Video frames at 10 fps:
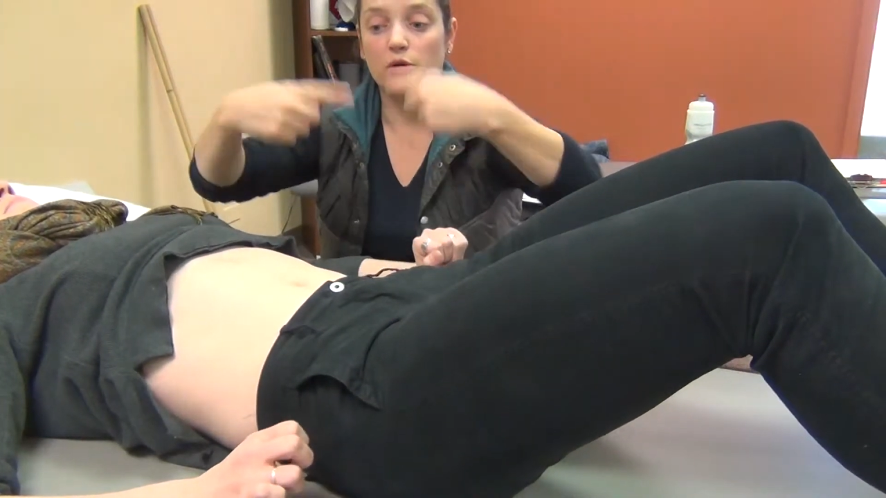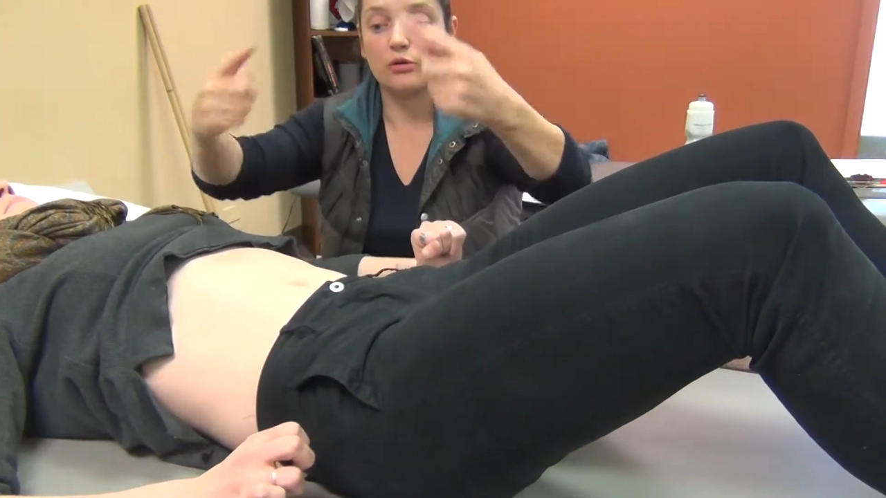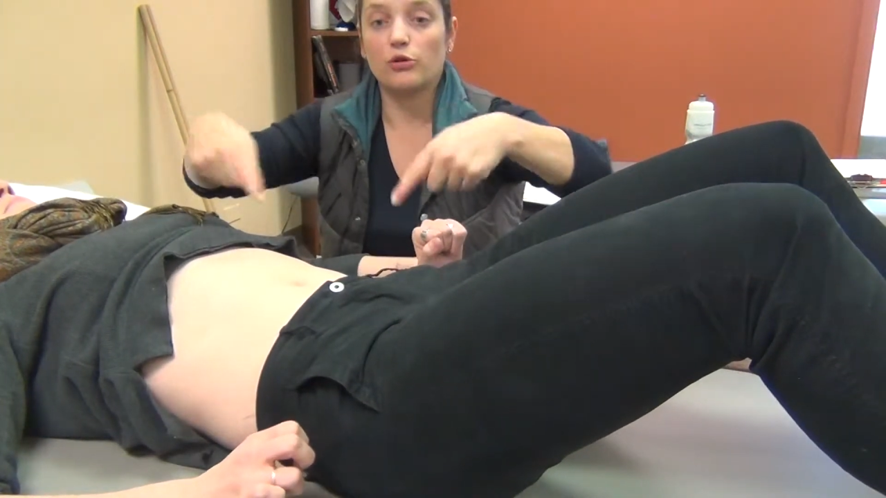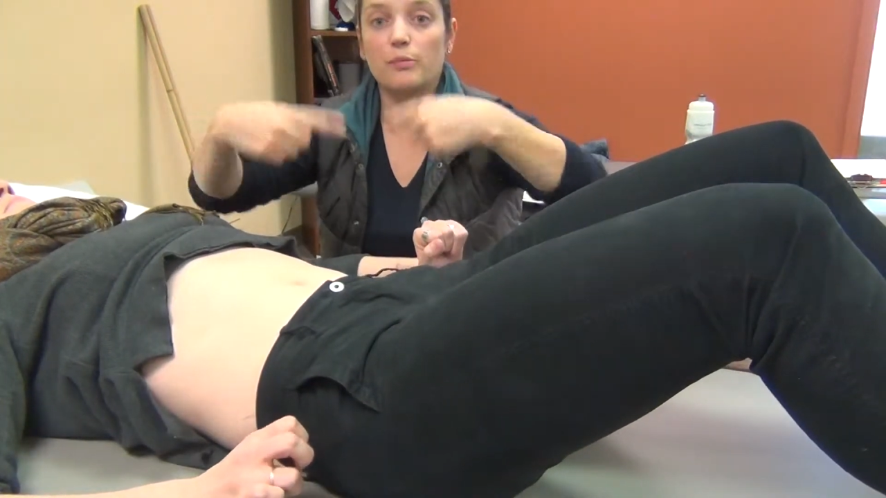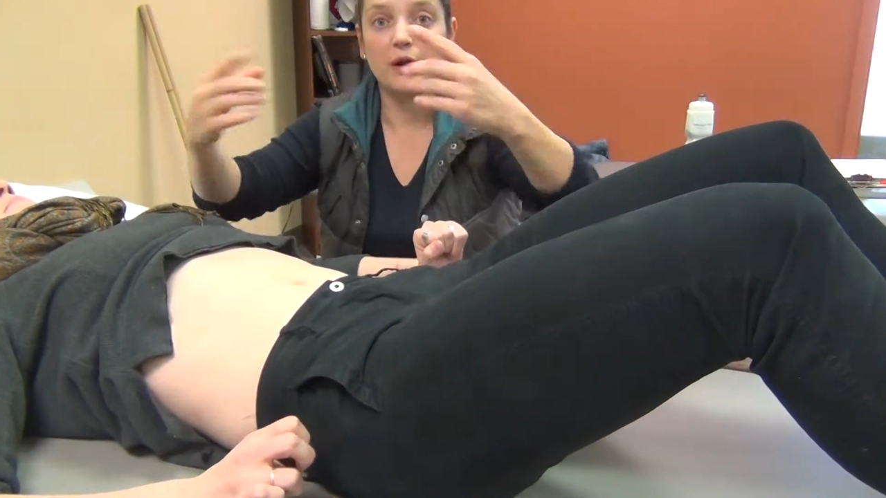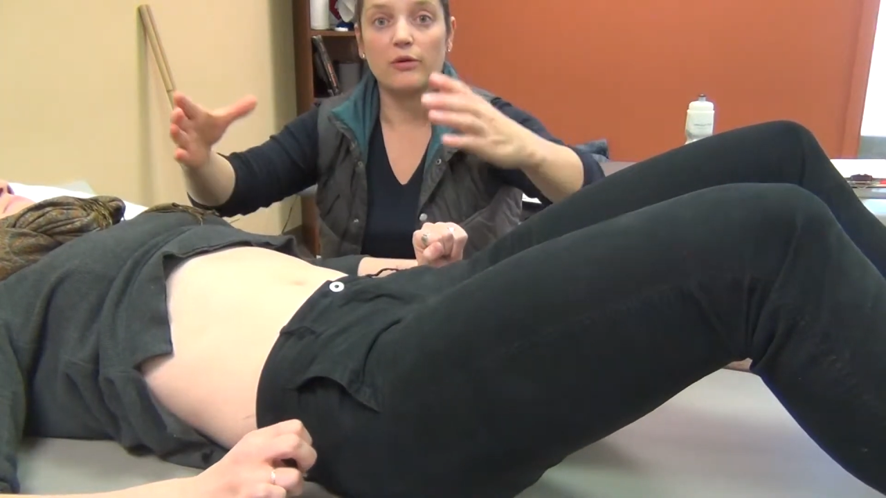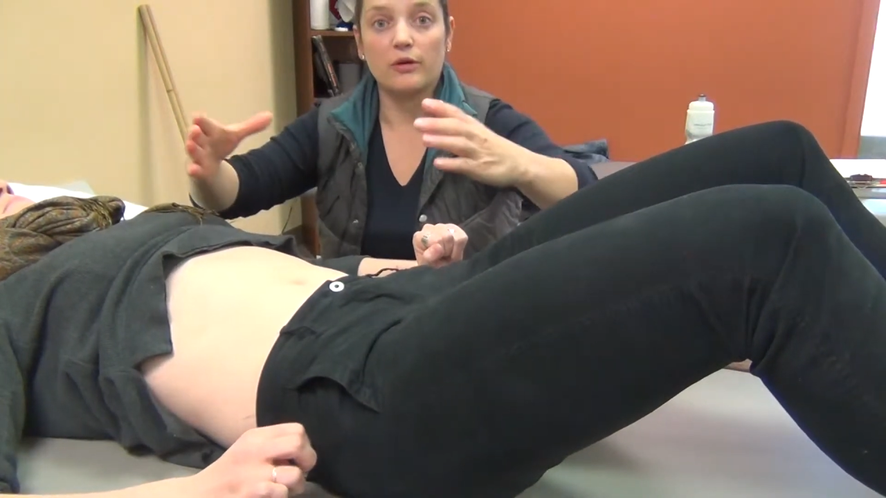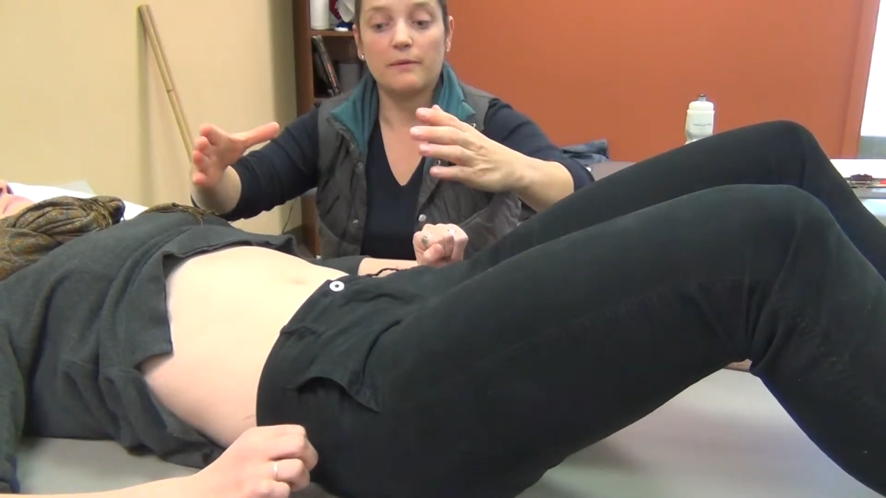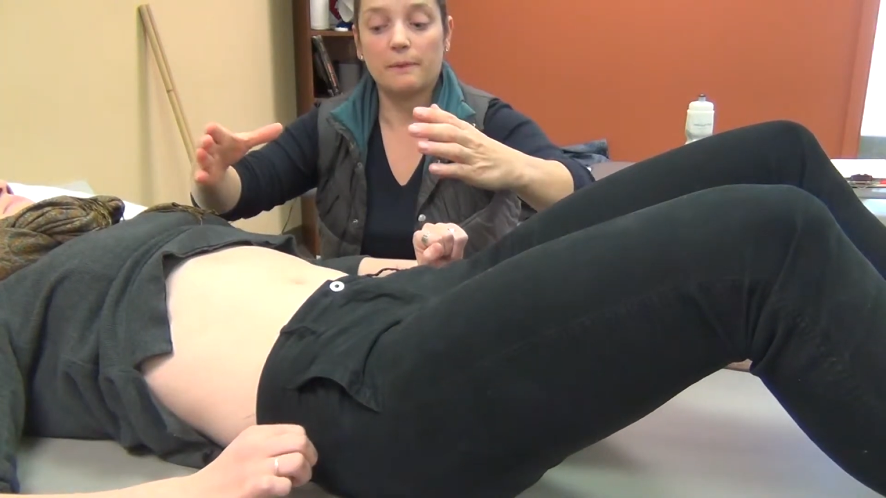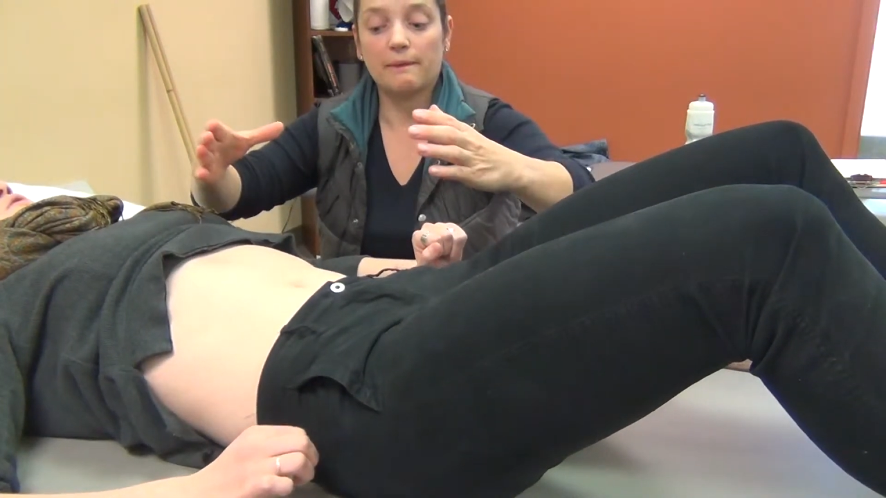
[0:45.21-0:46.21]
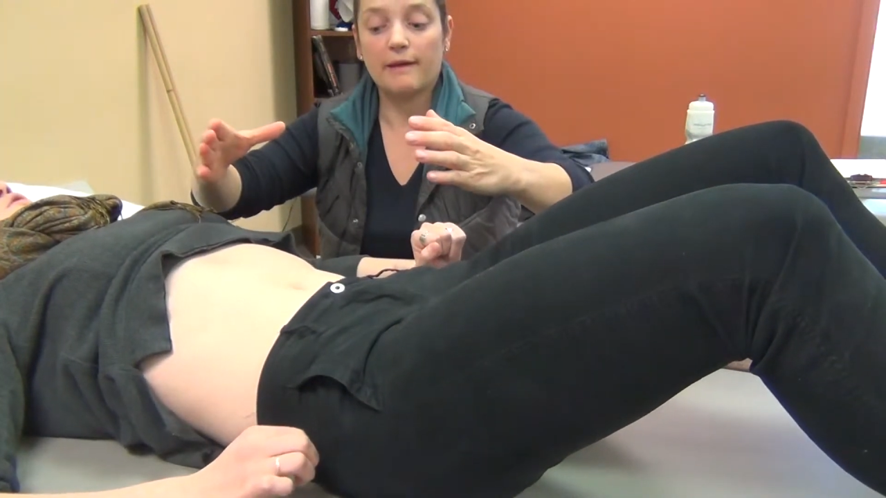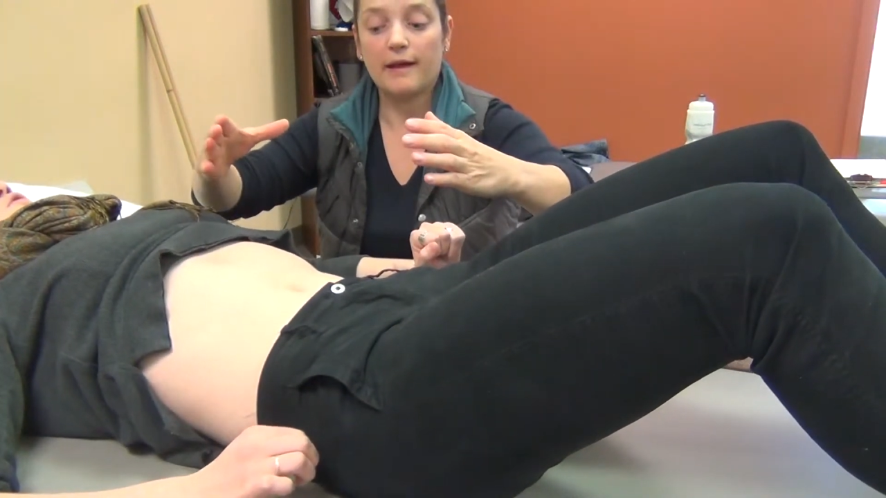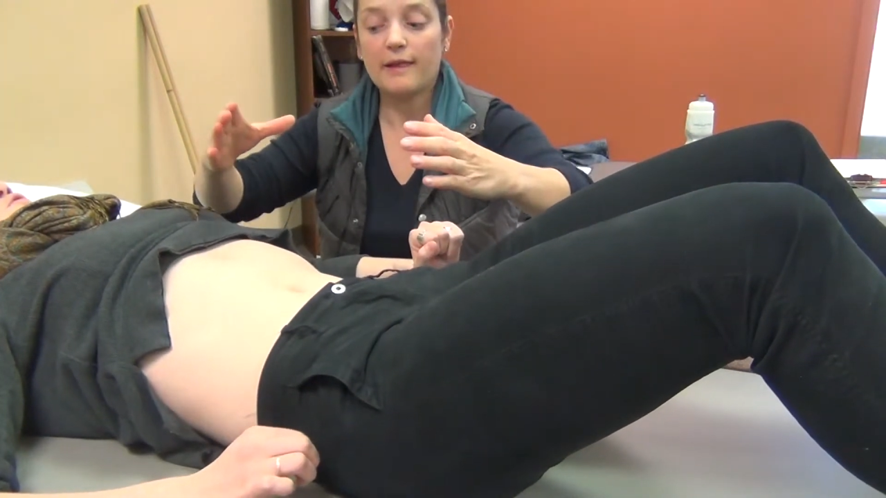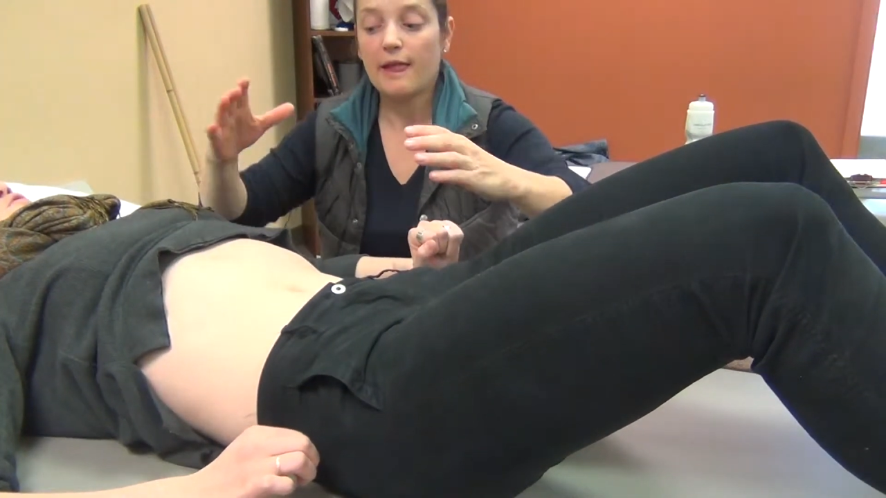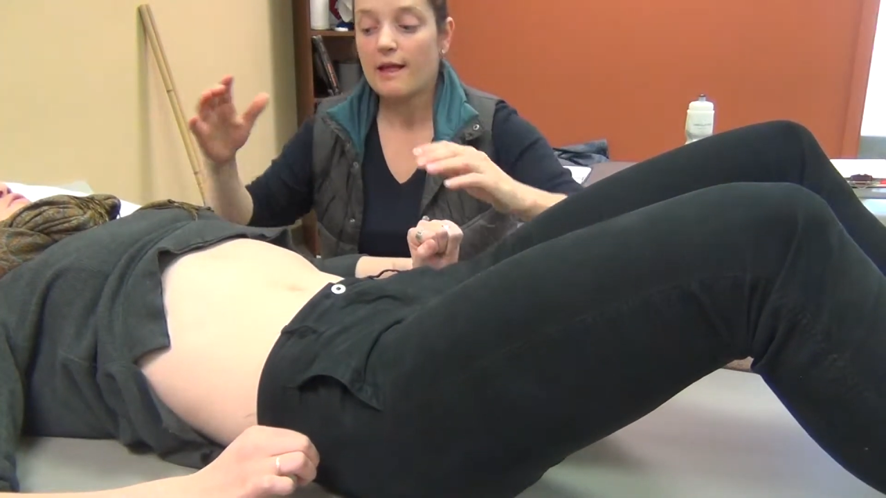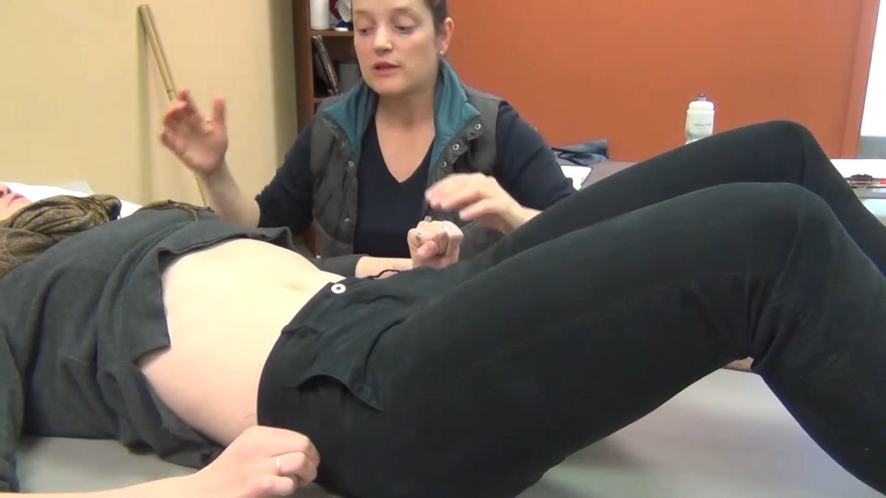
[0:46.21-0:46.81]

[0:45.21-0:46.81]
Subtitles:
or her barrel, okay?